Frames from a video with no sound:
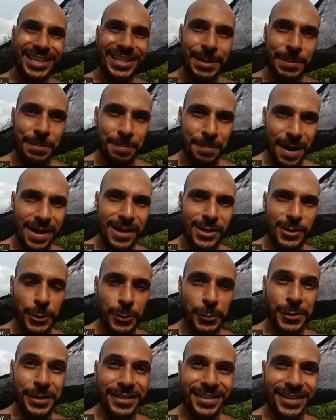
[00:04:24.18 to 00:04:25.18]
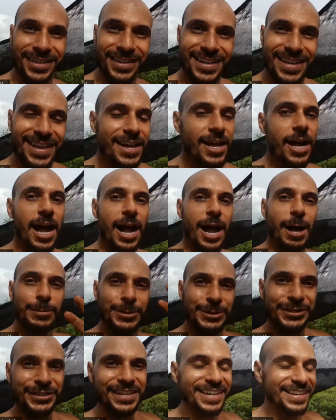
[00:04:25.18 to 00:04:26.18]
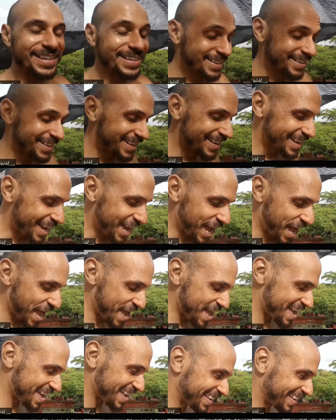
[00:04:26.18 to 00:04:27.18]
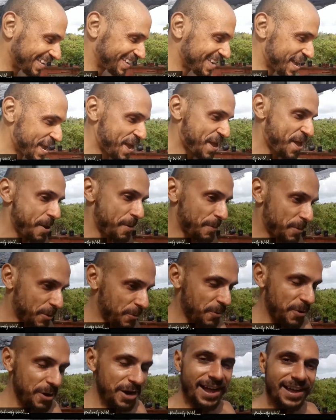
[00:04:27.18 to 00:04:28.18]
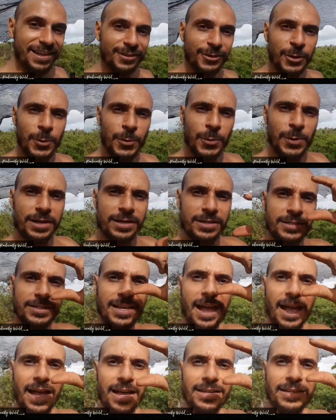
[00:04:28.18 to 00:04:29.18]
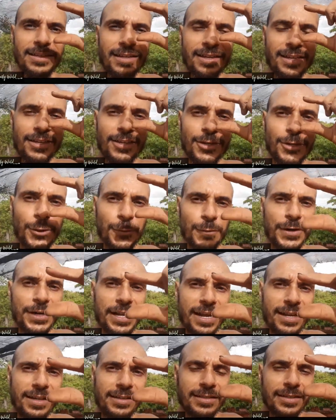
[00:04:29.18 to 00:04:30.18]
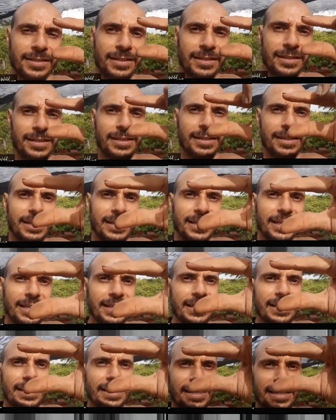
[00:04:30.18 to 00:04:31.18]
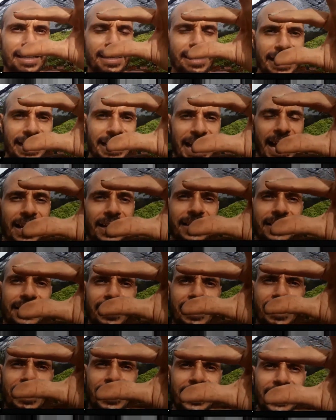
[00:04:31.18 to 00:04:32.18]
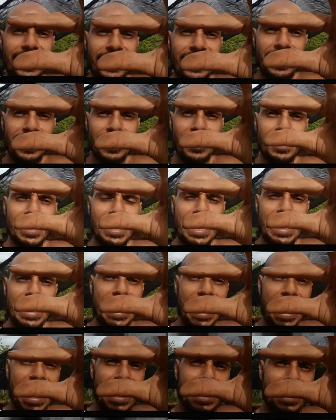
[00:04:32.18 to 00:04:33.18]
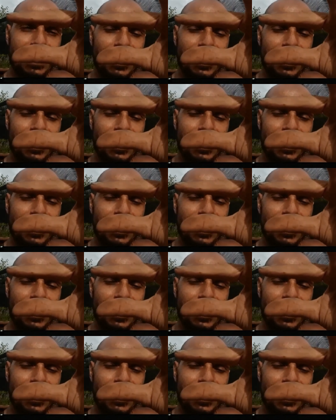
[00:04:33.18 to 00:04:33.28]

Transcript: my urine. I'm just kidding. But what I do is I urinate in a gallon, and